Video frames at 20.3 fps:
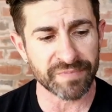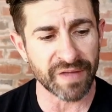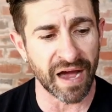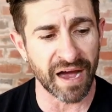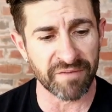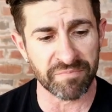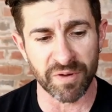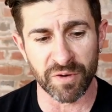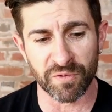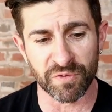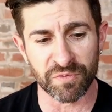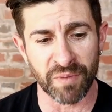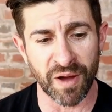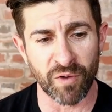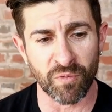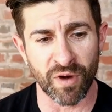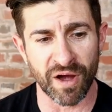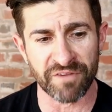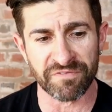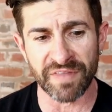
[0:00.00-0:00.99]
I've been with my
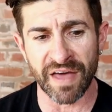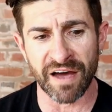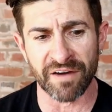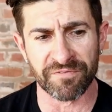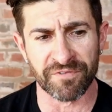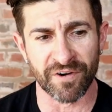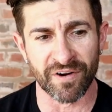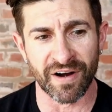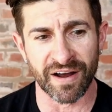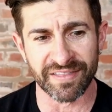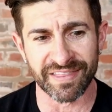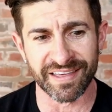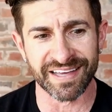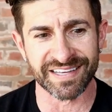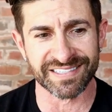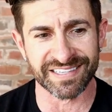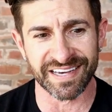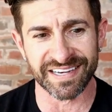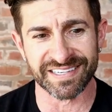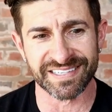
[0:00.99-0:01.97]
wife now for, I think
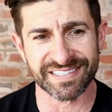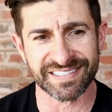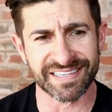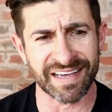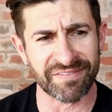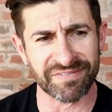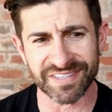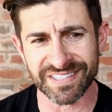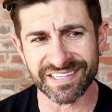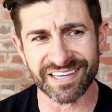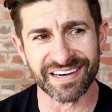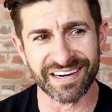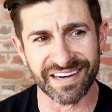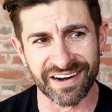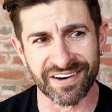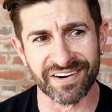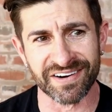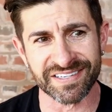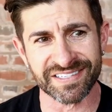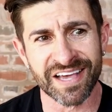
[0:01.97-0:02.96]
it's 17
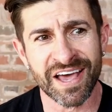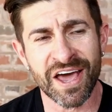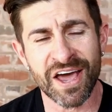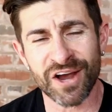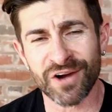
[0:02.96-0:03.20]
years.